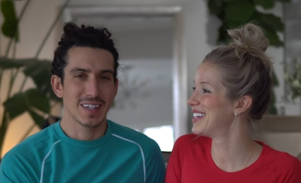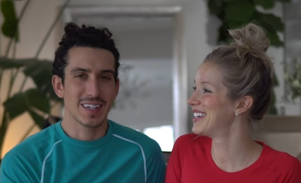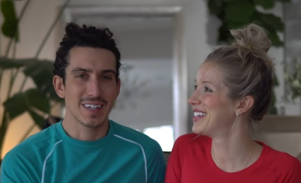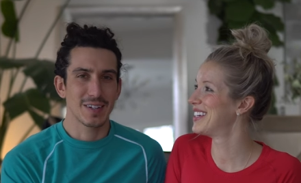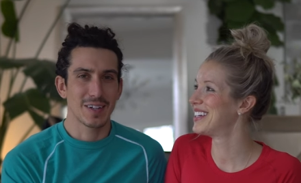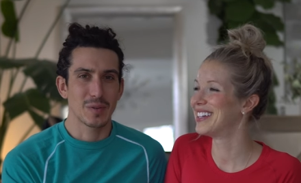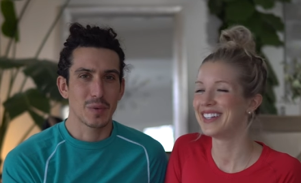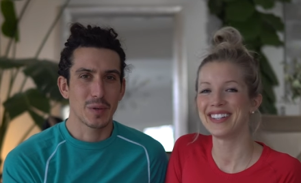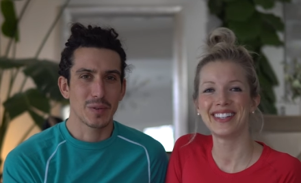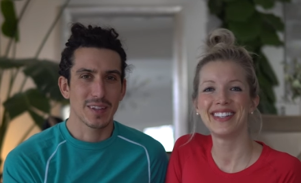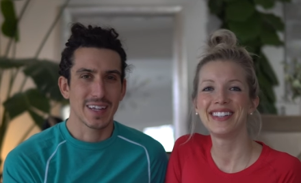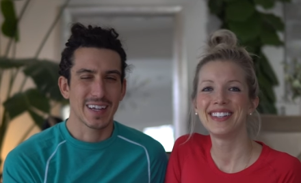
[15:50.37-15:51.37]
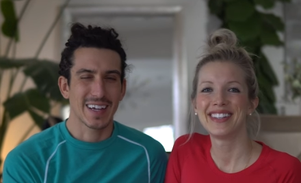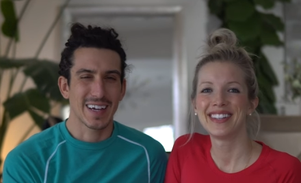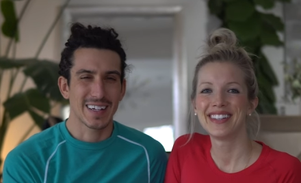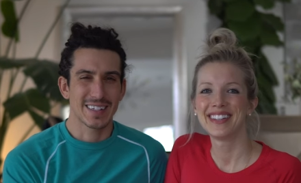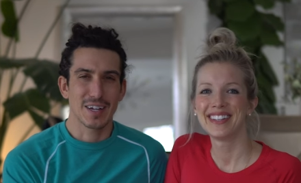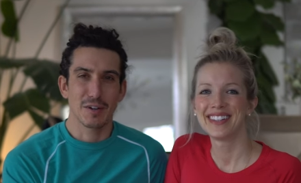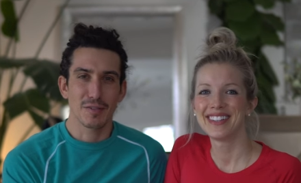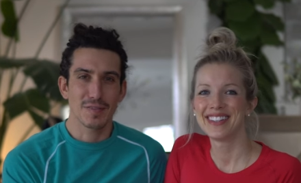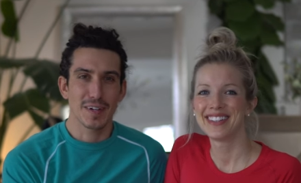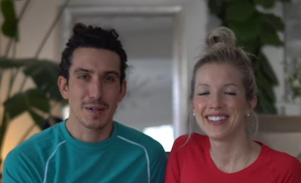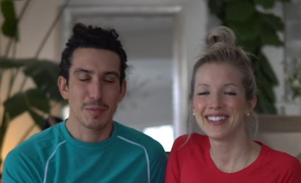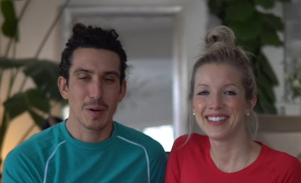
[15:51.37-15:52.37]
Speaker 1: did, and we were like kind of
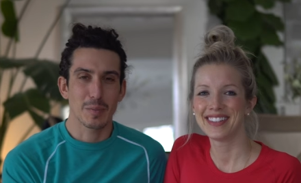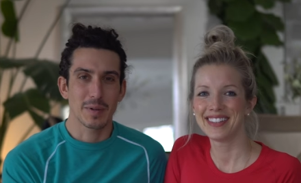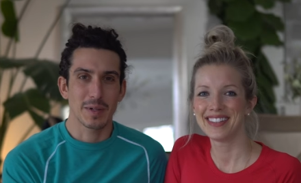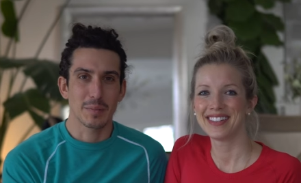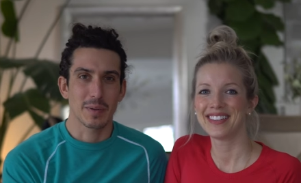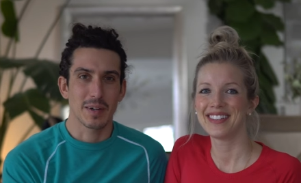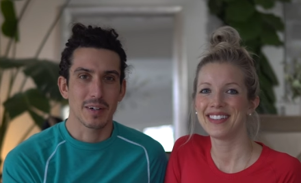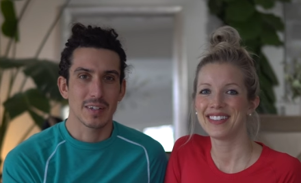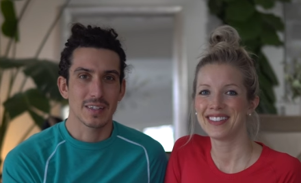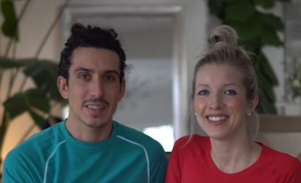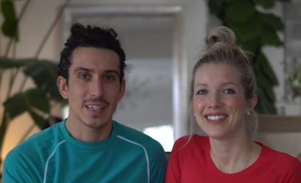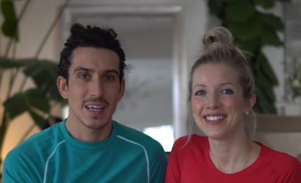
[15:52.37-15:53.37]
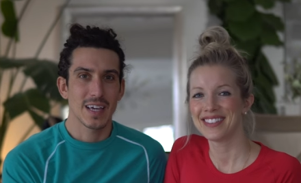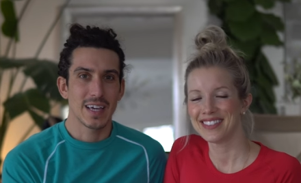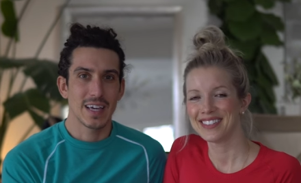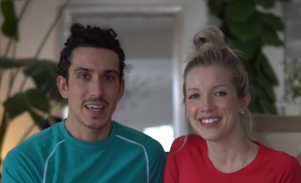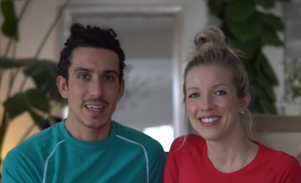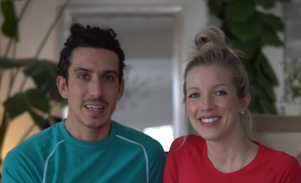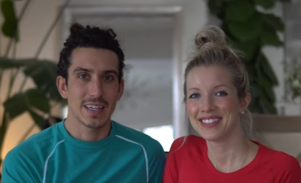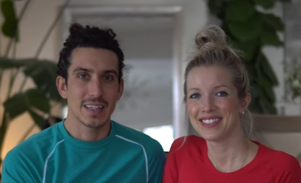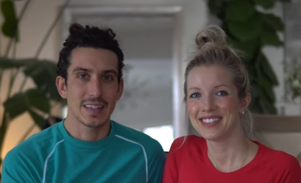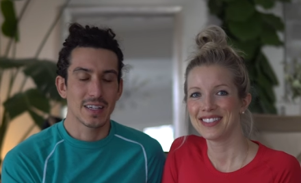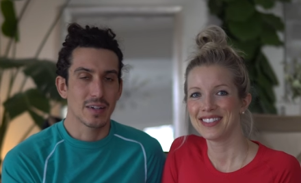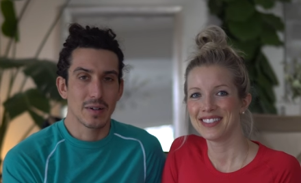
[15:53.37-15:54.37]
terrified about being parents. And
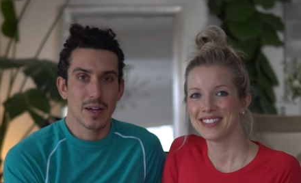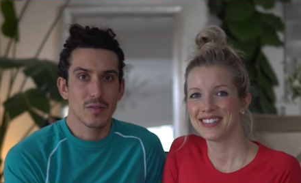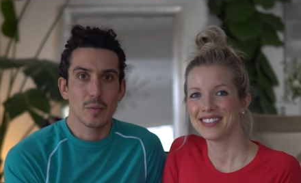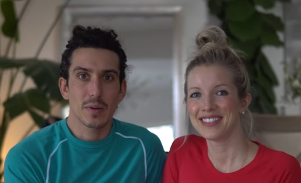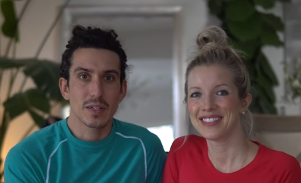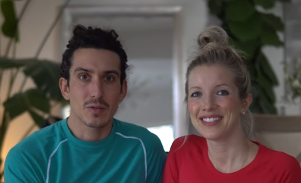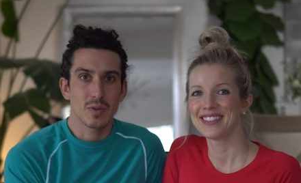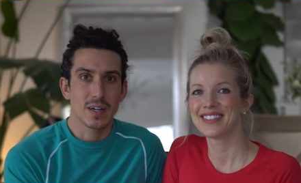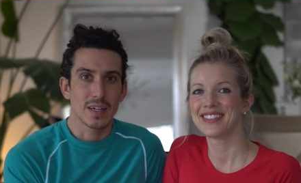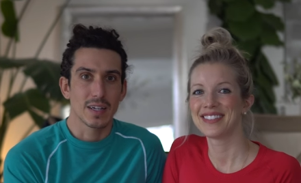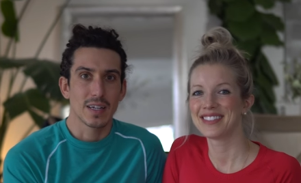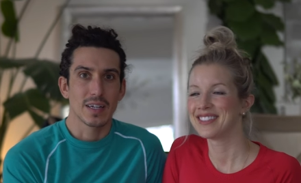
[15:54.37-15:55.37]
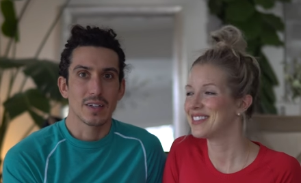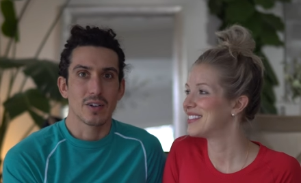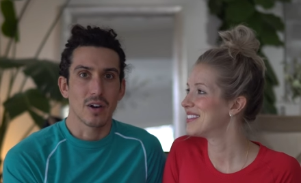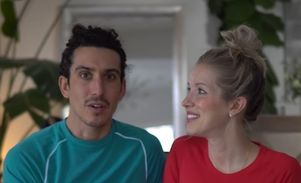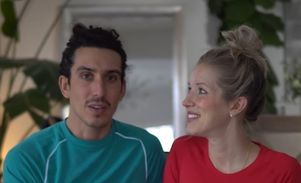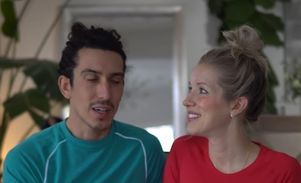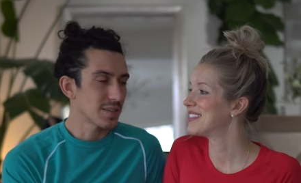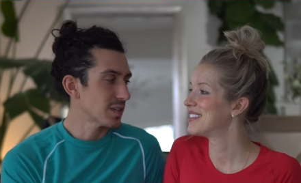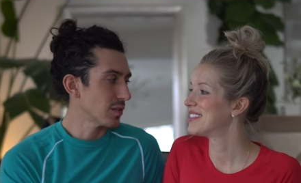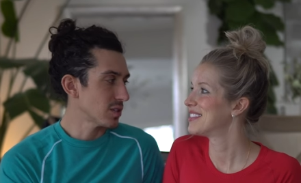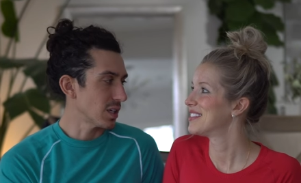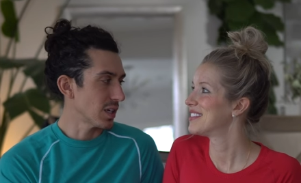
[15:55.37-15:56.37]
there, everybody's right. Our lives
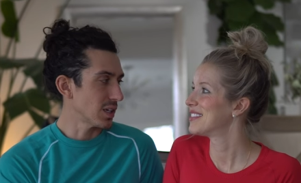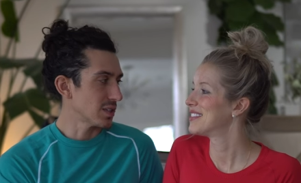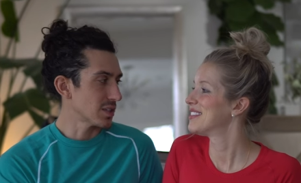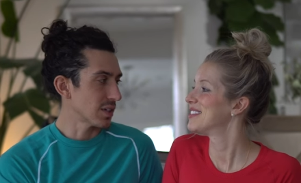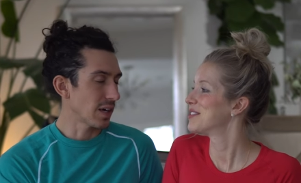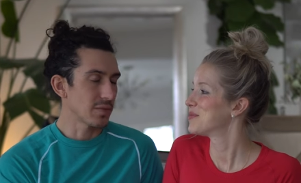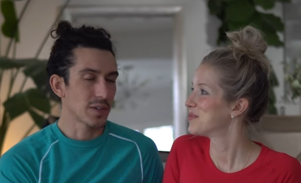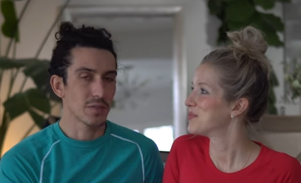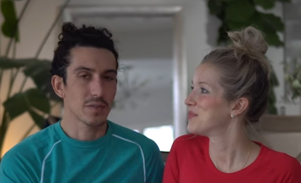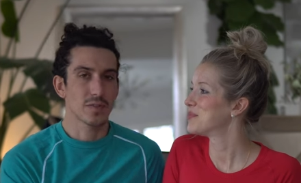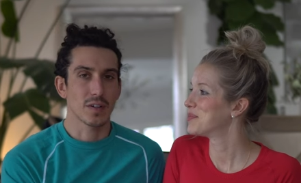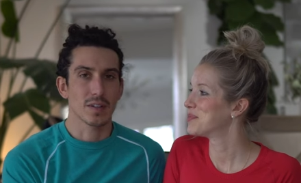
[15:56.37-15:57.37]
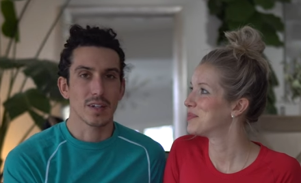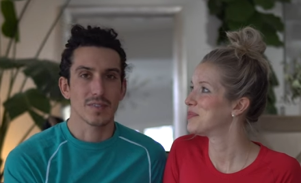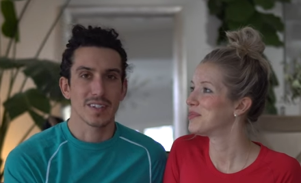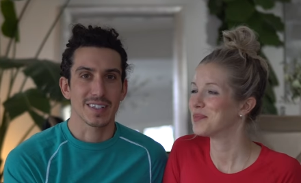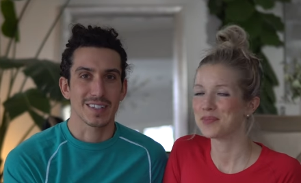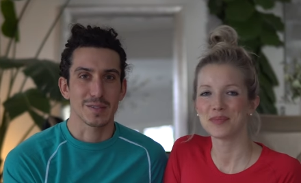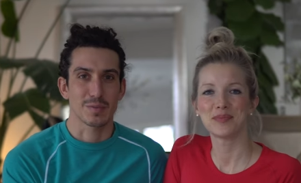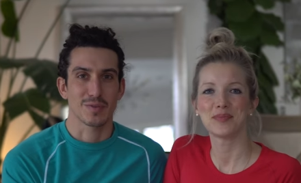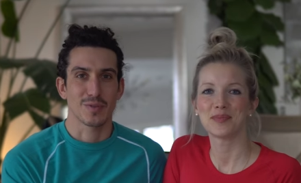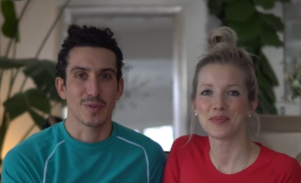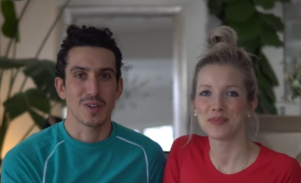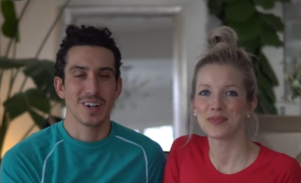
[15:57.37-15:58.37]
have changed. I've never felt love like this
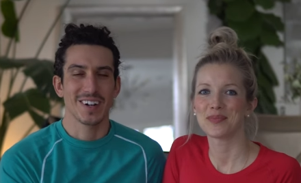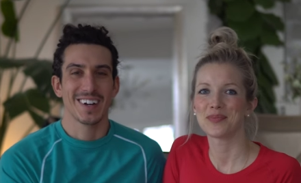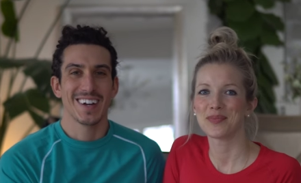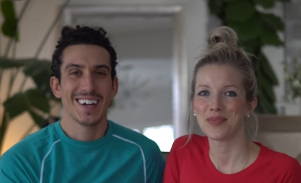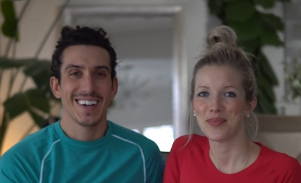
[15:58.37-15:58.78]
before,